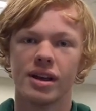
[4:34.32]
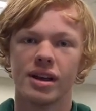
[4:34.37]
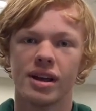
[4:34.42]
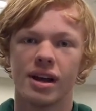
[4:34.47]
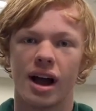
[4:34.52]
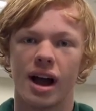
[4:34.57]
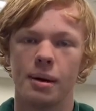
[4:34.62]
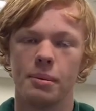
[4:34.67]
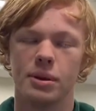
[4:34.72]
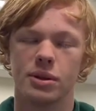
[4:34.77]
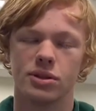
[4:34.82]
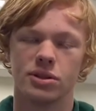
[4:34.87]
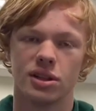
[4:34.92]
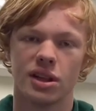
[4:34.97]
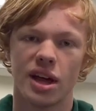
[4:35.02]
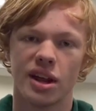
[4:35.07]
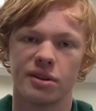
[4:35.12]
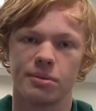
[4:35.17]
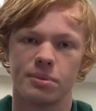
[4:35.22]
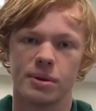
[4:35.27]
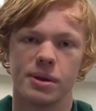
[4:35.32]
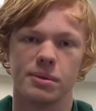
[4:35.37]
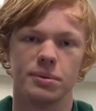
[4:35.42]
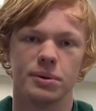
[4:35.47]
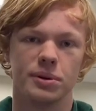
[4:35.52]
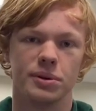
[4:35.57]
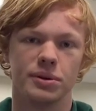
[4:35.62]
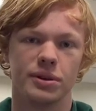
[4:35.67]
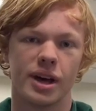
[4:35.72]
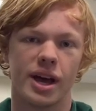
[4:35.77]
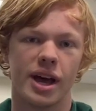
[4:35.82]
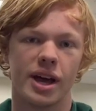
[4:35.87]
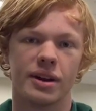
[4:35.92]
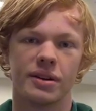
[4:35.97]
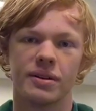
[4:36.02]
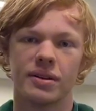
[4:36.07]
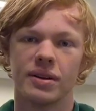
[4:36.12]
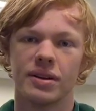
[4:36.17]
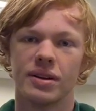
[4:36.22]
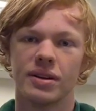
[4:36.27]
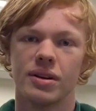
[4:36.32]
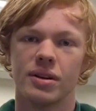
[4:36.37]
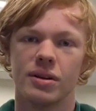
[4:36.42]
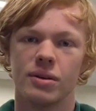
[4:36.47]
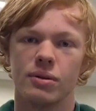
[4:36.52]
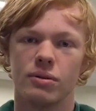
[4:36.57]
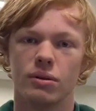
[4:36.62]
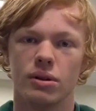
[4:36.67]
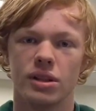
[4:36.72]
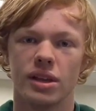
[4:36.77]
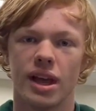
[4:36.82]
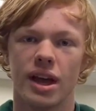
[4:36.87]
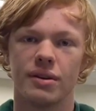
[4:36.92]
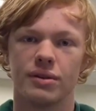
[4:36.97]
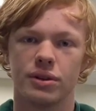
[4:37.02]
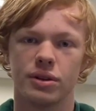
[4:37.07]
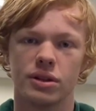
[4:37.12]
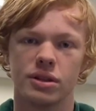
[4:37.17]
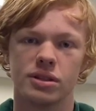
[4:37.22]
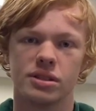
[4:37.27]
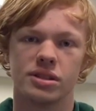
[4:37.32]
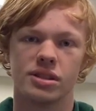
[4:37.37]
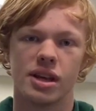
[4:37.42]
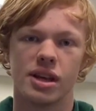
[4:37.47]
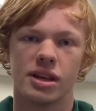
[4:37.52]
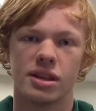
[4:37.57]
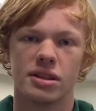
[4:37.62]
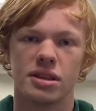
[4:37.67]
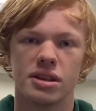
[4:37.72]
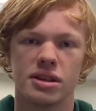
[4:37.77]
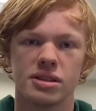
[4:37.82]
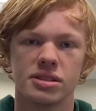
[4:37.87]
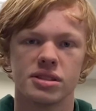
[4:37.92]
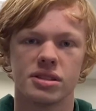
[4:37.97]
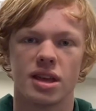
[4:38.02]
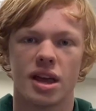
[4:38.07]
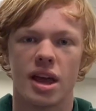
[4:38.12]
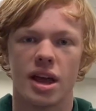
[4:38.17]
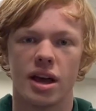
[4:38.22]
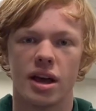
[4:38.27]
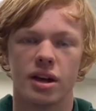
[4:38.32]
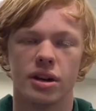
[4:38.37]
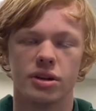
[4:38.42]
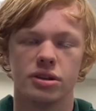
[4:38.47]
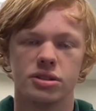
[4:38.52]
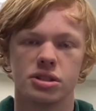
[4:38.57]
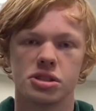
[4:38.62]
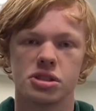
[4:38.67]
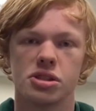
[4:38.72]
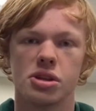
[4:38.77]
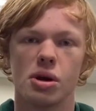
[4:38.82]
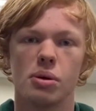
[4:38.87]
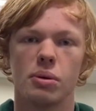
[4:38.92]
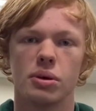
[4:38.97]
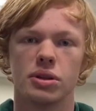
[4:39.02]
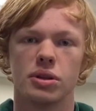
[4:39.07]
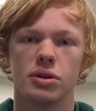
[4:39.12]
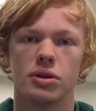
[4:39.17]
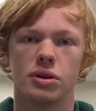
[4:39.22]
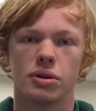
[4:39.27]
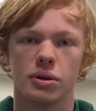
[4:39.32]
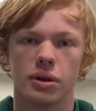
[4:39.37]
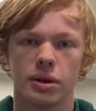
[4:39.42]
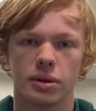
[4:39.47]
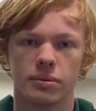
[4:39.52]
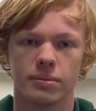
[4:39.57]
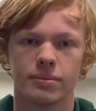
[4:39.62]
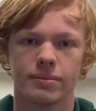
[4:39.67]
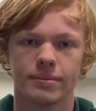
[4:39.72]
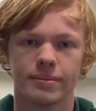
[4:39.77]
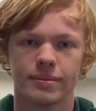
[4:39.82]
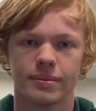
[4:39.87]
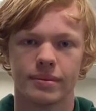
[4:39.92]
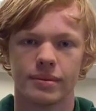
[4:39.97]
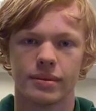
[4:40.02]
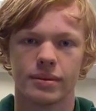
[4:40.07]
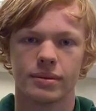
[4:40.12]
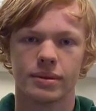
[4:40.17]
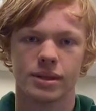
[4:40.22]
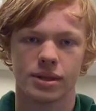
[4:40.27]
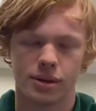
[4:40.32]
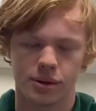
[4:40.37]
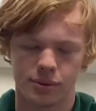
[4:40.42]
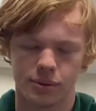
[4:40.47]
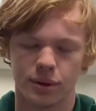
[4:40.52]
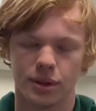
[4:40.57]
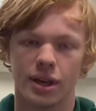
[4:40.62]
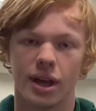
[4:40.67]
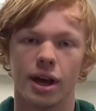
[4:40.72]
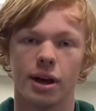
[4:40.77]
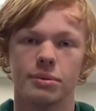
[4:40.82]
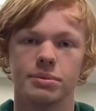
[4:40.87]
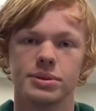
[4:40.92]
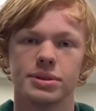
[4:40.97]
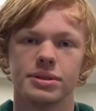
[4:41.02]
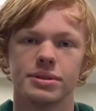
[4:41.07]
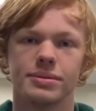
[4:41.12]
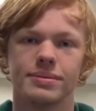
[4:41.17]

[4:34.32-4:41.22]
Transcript: I mean, there's a lot of people that really have a good say in this and just know what they're doing. So it really helps.